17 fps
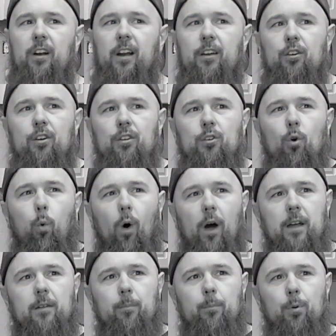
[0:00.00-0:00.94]
and I couldn't
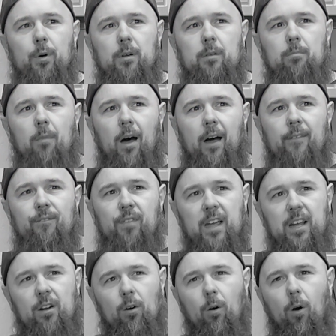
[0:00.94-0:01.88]
quite put my
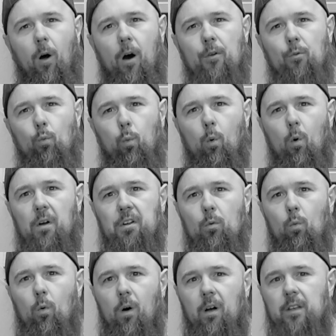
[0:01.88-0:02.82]
finger on what
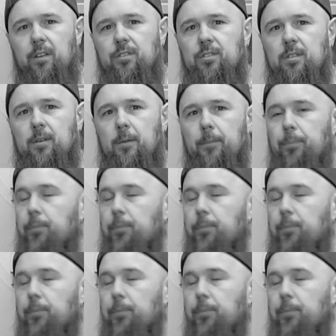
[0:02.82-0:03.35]
it was.